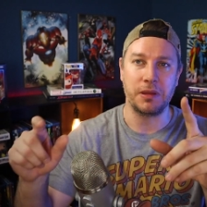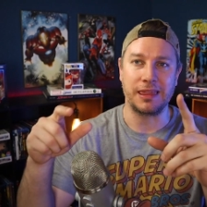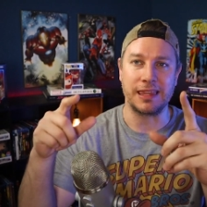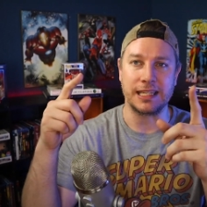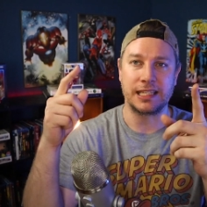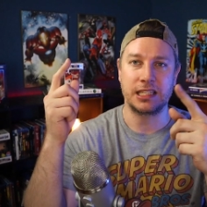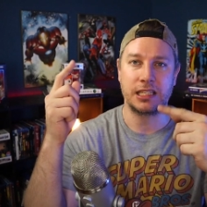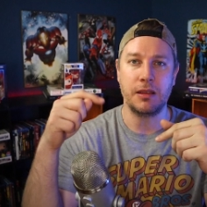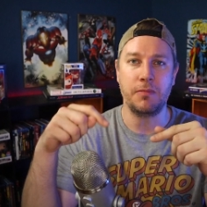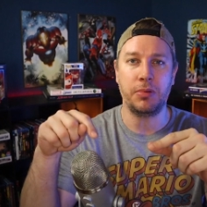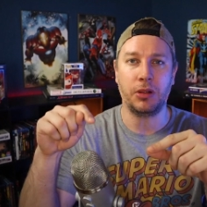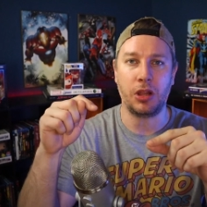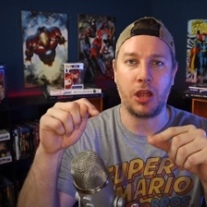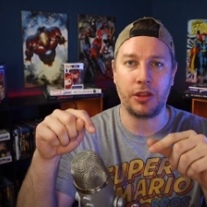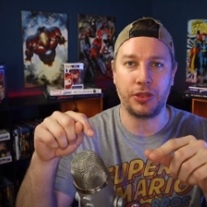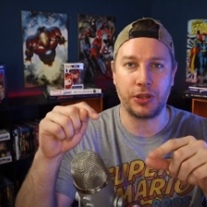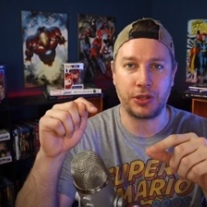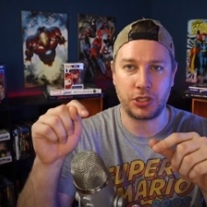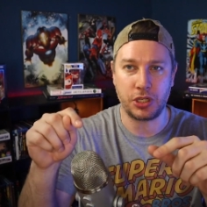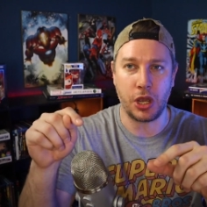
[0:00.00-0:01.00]
but the symbol
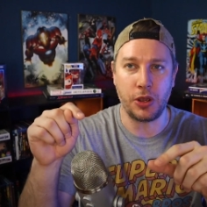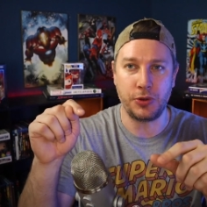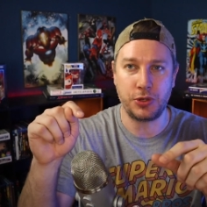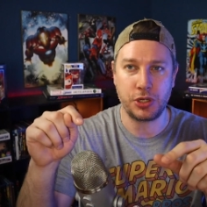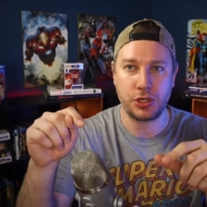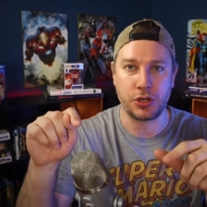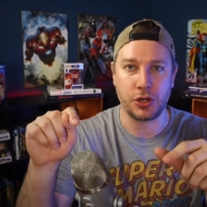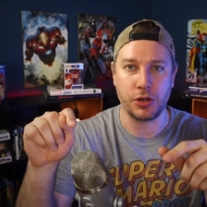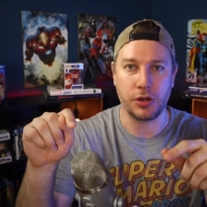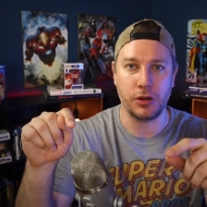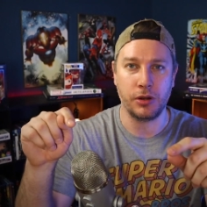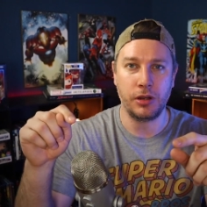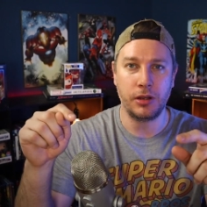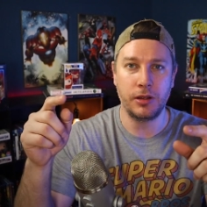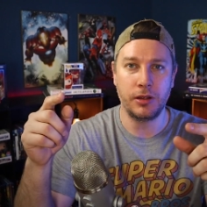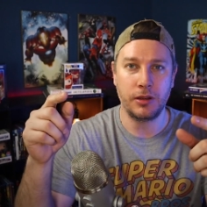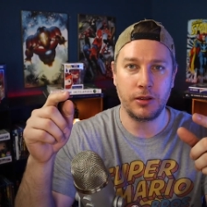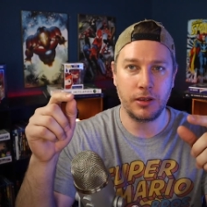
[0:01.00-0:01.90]
on the toaster